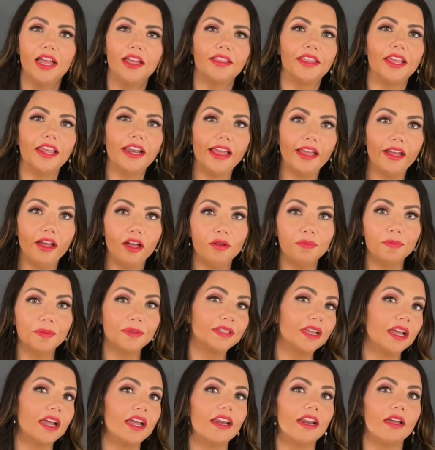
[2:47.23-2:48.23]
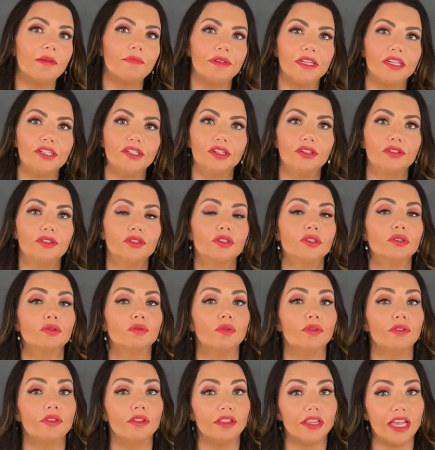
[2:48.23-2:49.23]
that helps guide opticians
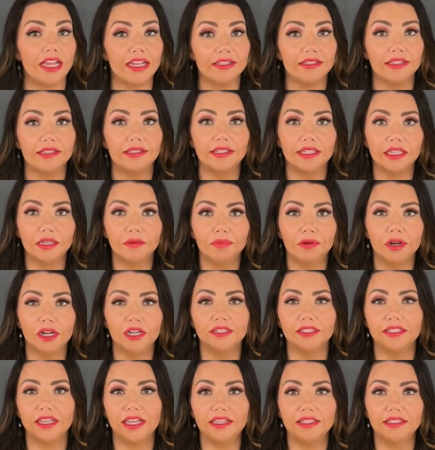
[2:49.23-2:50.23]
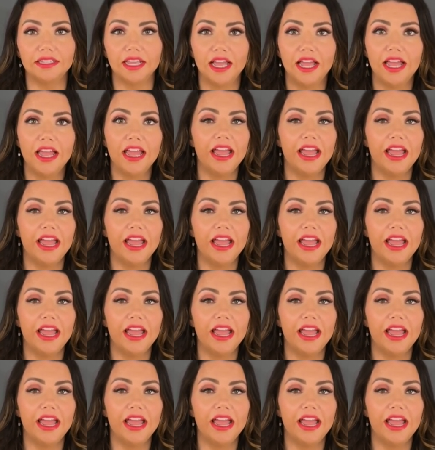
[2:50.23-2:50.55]
through the licensing process